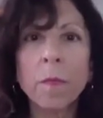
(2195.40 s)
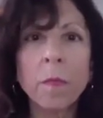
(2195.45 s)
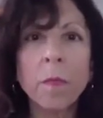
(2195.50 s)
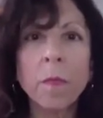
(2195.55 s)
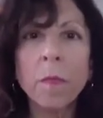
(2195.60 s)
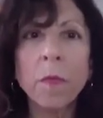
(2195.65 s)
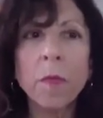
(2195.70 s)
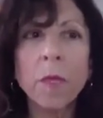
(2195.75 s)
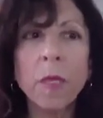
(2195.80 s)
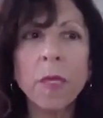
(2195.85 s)

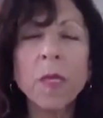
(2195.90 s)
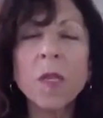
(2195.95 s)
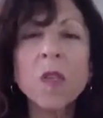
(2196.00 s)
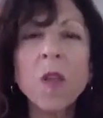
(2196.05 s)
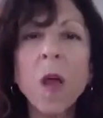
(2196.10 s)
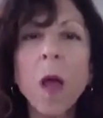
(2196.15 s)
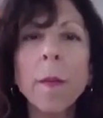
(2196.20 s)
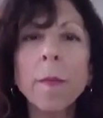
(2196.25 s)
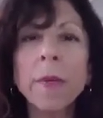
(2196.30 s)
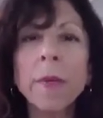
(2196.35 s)

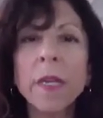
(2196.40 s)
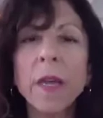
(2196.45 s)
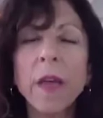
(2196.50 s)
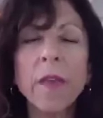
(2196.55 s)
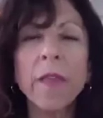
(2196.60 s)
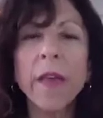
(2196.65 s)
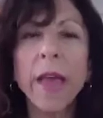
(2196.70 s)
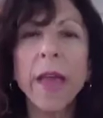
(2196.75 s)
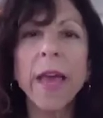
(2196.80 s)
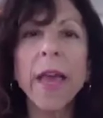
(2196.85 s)
insomnia,
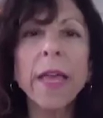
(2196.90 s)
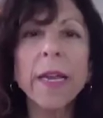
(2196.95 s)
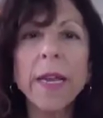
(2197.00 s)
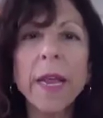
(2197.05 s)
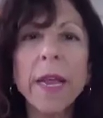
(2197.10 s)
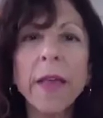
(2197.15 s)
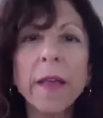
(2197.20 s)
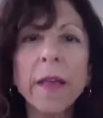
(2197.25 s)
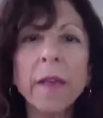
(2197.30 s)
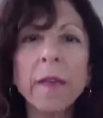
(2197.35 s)
the
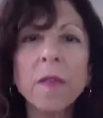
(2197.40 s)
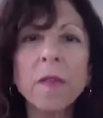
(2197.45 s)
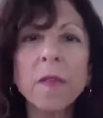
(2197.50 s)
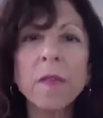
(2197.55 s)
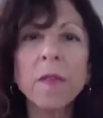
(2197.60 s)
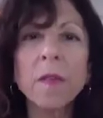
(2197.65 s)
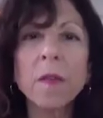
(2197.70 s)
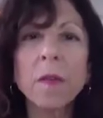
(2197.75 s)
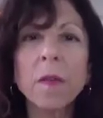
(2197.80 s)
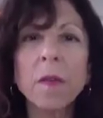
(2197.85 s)

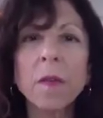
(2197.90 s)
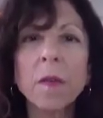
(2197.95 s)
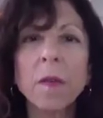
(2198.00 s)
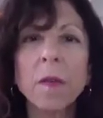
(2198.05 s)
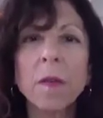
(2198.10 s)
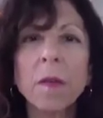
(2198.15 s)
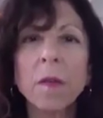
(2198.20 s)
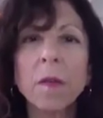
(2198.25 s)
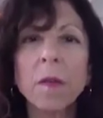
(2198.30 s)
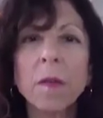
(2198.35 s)
headaches,
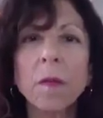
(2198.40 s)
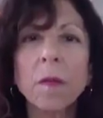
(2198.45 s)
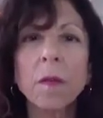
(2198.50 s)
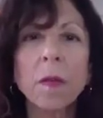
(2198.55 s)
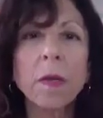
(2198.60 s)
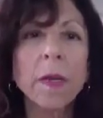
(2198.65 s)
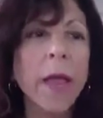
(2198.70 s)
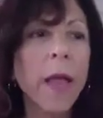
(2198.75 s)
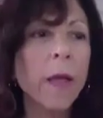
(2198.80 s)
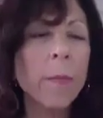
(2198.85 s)
the
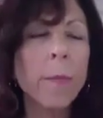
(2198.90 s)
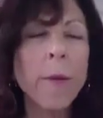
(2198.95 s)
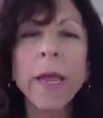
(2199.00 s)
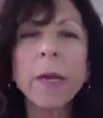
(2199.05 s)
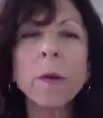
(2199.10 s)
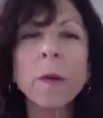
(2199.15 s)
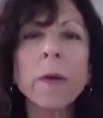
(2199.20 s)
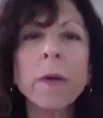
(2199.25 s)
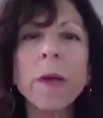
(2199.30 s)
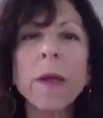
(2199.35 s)
neck
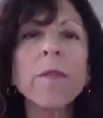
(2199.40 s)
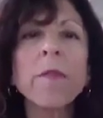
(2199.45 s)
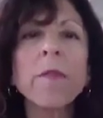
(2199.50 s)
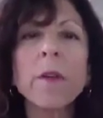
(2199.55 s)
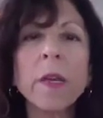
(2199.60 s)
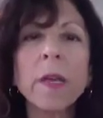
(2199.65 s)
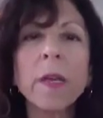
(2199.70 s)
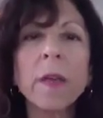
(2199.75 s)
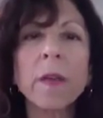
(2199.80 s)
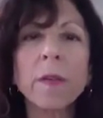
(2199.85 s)
pain, whatever
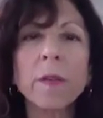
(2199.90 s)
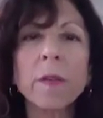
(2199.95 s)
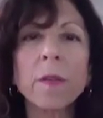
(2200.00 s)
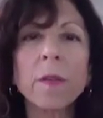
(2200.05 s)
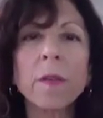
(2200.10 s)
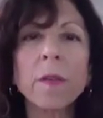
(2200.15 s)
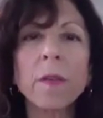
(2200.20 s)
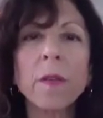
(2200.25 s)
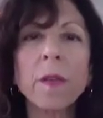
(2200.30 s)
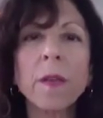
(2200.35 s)
it
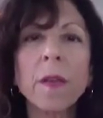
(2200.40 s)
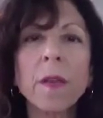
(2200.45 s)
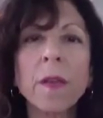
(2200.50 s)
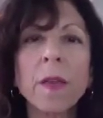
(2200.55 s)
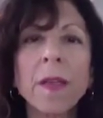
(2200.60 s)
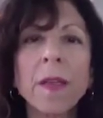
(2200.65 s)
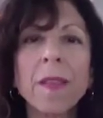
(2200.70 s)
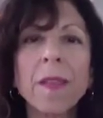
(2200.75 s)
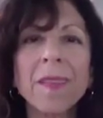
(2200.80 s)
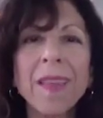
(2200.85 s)
is,
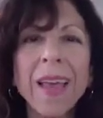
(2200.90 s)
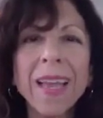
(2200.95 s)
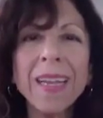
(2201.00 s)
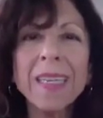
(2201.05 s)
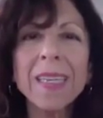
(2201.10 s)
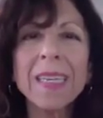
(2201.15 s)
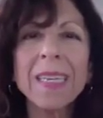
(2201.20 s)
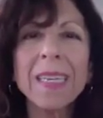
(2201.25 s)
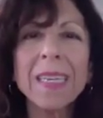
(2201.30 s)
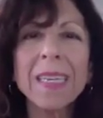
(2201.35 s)

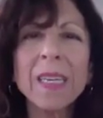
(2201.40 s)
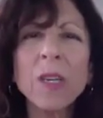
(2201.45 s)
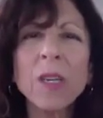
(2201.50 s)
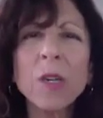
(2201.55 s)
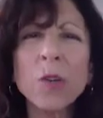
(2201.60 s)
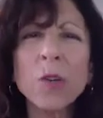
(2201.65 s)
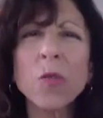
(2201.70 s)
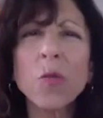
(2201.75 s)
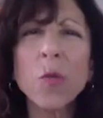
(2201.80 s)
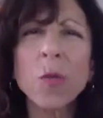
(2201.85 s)
that's in
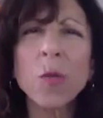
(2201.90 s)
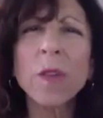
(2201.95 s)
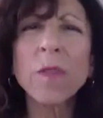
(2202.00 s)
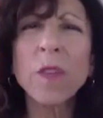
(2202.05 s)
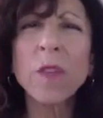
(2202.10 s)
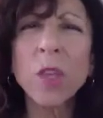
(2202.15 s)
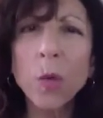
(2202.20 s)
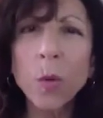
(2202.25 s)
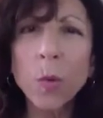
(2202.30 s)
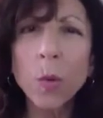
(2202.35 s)
control of
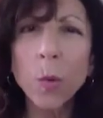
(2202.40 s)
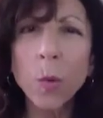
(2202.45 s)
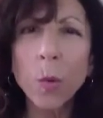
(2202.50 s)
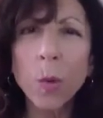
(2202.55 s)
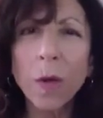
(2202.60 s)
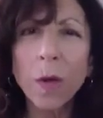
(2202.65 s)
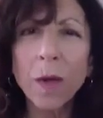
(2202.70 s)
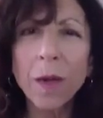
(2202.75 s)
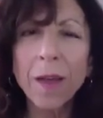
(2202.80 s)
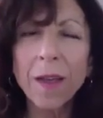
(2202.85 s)
you.
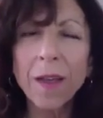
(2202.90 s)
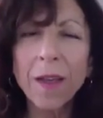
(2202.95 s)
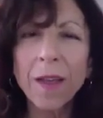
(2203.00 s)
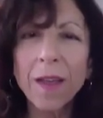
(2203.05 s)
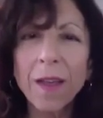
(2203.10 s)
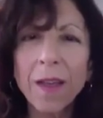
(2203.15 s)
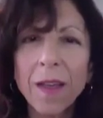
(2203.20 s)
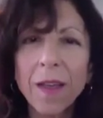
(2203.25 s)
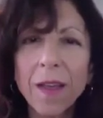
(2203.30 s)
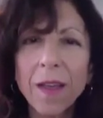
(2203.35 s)

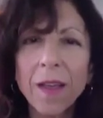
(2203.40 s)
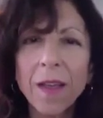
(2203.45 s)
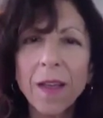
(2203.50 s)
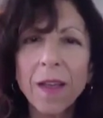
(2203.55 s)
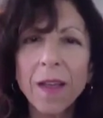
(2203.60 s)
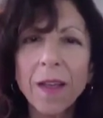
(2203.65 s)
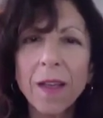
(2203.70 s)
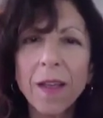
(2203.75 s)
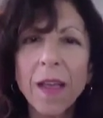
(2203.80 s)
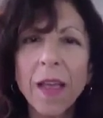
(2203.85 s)

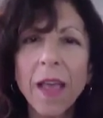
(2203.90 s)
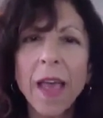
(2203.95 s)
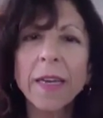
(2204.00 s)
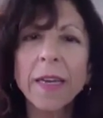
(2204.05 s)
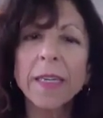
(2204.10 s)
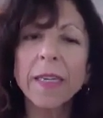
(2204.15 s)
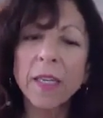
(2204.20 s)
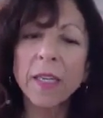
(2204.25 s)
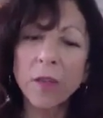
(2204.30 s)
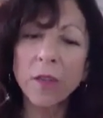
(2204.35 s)
And
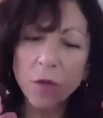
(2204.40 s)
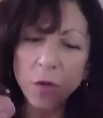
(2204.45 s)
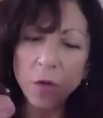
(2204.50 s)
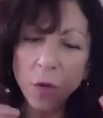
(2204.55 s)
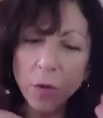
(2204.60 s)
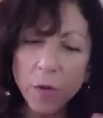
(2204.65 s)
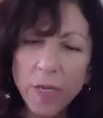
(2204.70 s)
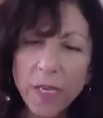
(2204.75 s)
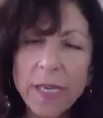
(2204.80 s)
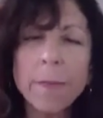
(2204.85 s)
until you
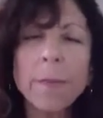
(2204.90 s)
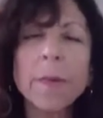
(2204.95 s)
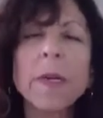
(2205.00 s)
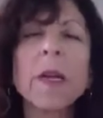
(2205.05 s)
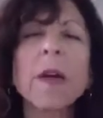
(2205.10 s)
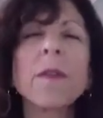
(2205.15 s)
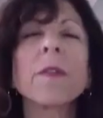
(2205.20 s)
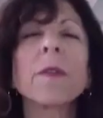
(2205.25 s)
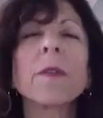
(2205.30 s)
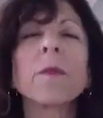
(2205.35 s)
go deep
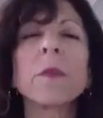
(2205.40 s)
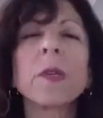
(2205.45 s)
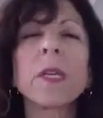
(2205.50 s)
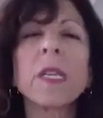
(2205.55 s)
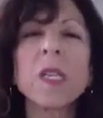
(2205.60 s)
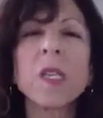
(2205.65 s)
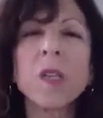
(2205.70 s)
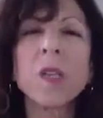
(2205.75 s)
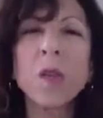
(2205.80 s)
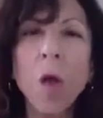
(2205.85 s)
enough and
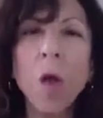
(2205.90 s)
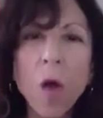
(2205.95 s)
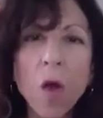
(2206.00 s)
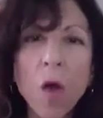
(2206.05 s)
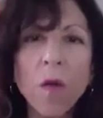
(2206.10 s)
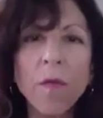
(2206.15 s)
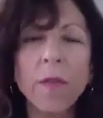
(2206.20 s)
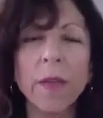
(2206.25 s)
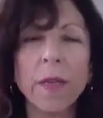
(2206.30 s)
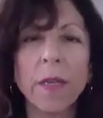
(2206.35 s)

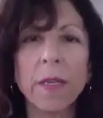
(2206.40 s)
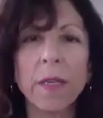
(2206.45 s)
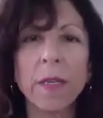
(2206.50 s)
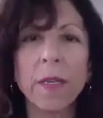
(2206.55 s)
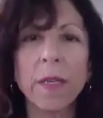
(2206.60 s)
resolve it,